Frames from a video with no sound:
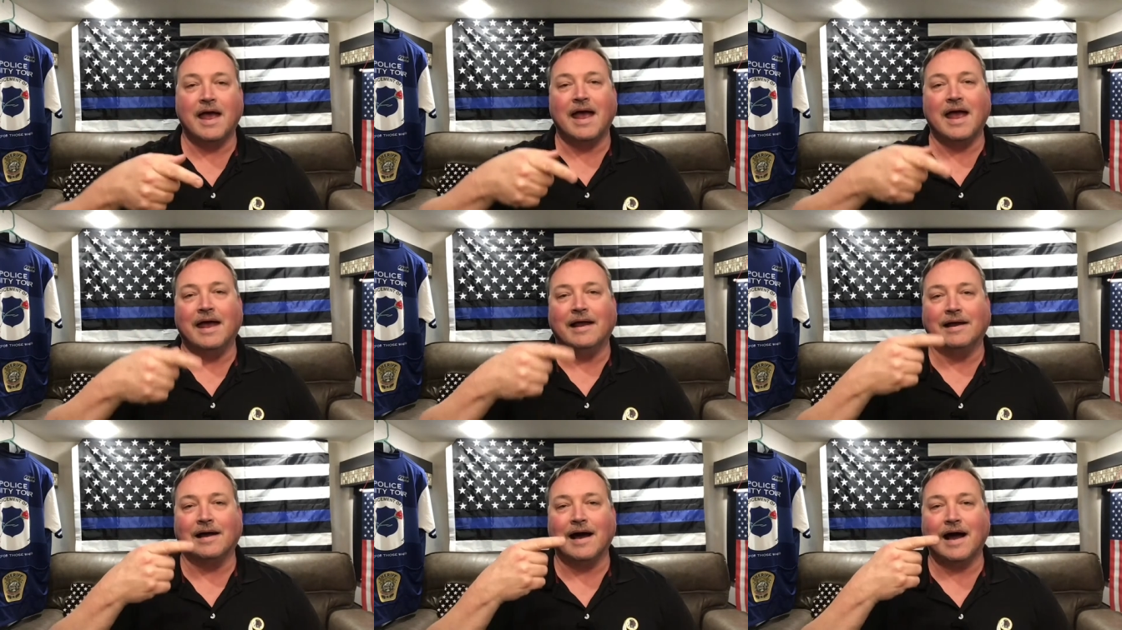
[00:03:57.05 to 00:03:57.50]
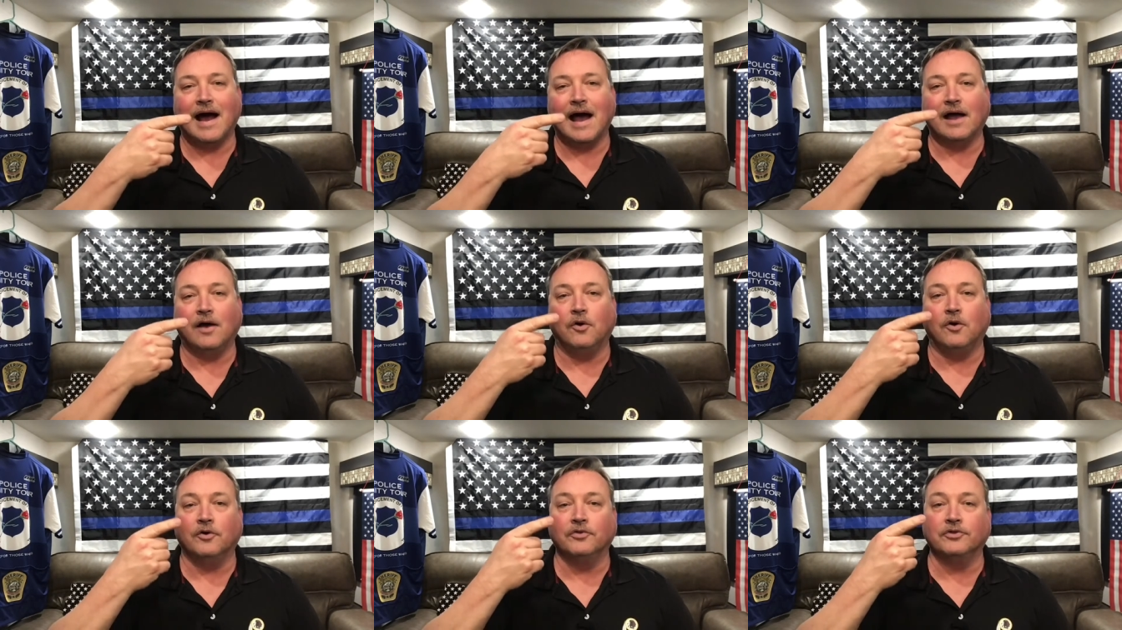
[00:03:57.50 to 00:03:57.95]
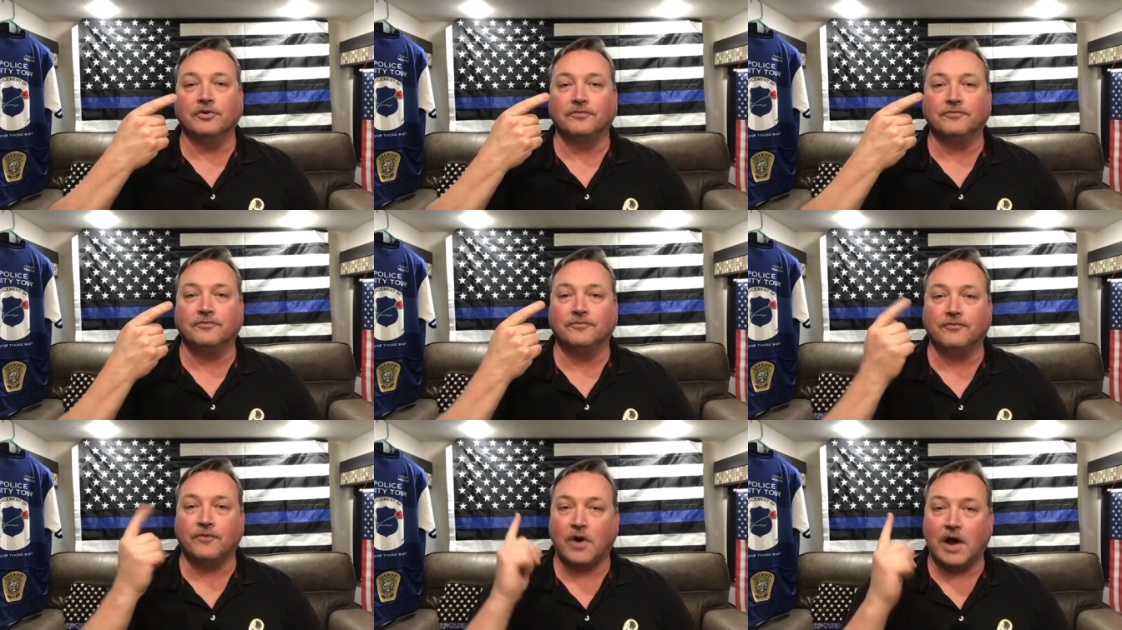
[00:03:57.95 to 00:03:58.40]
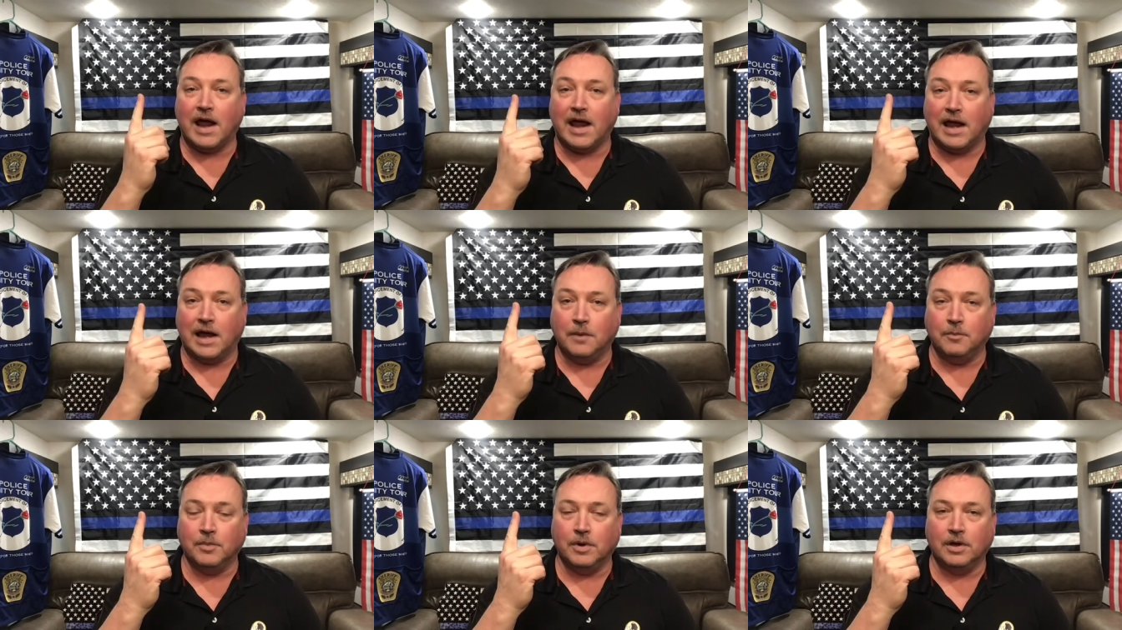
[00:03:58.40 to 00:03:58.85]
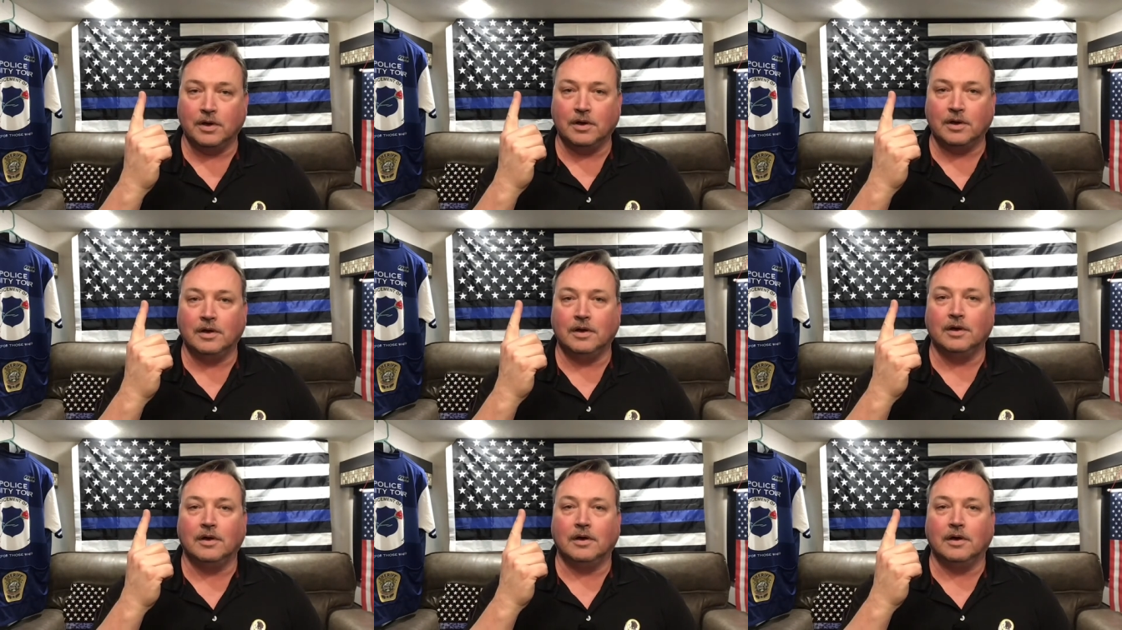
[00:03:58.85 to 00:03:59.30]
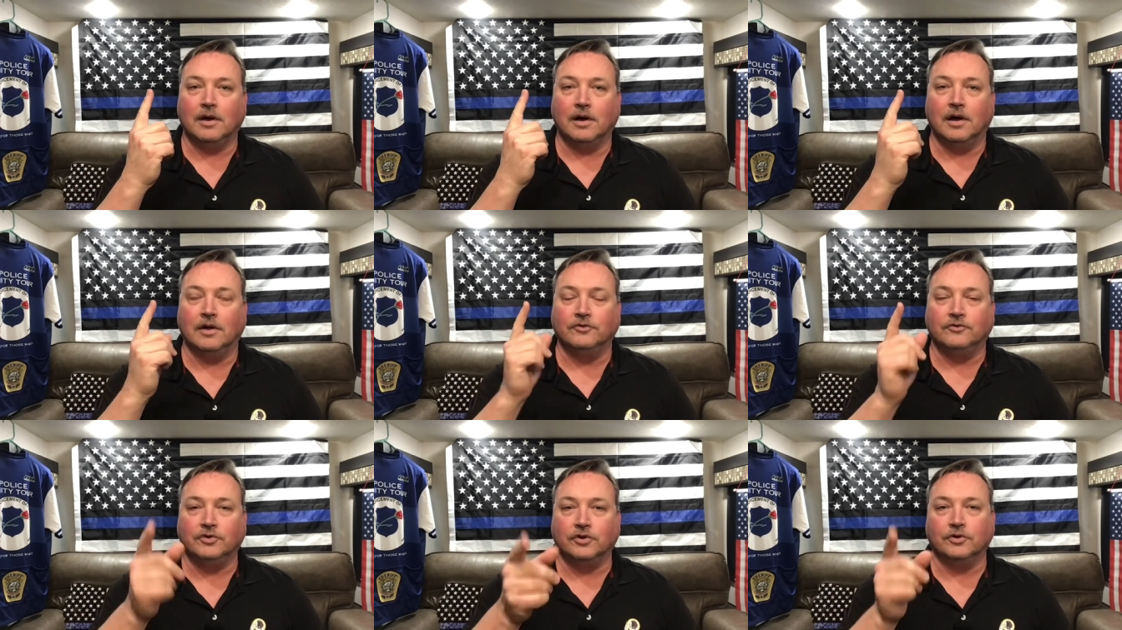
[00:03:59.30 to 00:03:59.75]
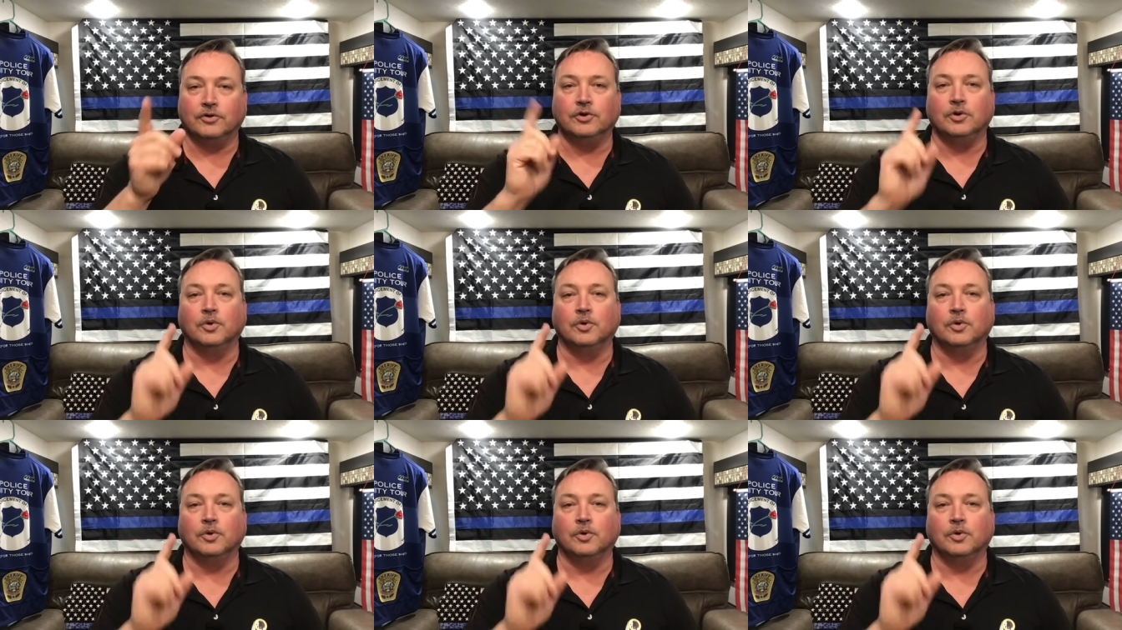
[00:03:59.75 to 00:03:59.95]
and high on the frame until you